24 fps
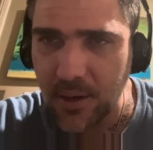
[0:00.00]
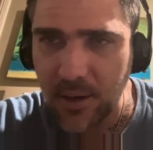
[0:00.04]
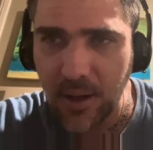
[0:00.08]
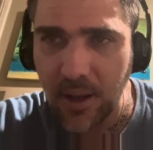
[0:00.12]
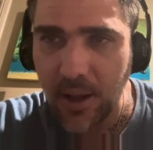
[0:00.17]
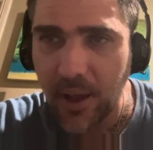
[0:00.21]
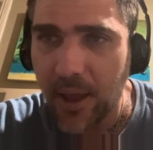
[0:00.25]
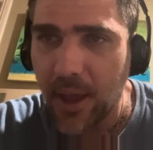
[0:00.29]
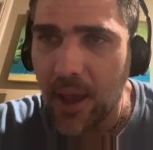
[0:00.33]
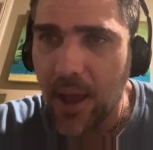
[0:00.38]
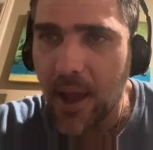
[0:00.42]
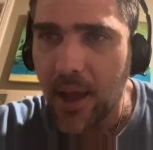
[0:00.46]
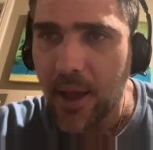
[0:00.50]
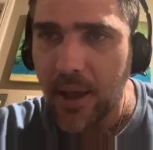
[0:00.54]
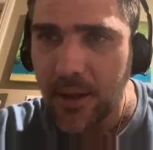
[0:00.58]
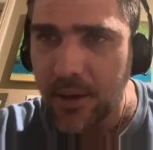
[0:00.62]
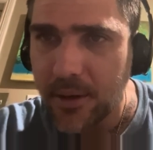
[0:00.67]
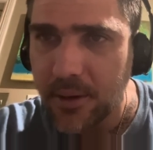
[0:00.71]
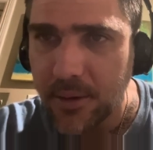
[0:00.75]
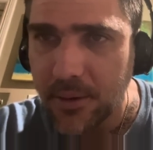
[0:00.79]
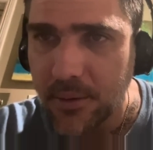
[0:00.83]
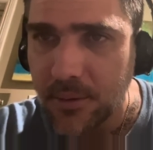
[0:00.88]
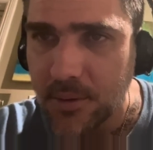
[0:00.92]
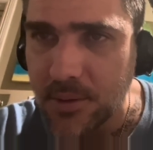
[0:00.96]
I hate
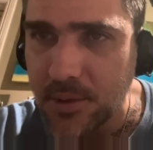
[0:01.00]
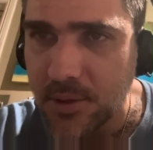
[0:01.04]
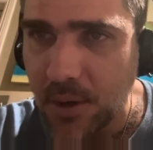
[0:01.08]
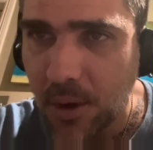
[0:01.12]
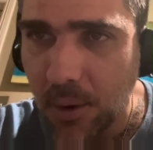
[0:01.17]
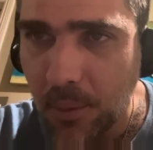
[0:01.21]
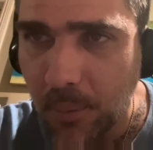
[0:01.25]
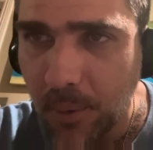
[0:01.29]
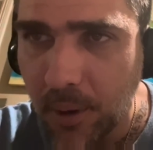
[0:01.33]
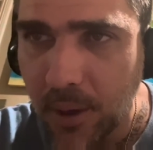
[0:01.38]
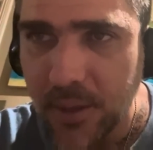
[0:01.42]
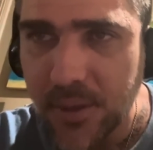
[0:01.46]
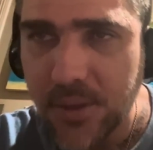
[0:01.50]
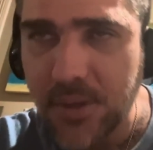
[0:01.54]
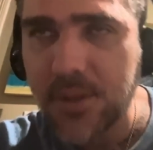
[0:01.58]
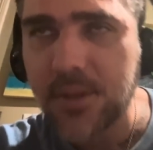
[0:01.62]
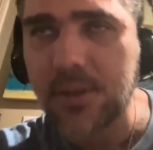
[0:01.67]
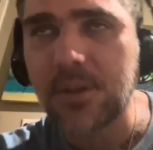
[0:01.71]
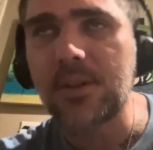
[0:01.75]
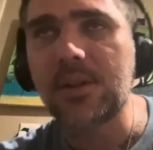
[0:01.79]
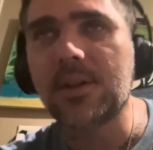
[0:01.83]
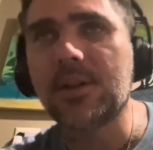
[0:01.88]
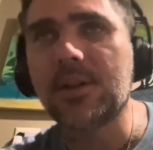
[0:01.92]
you so much.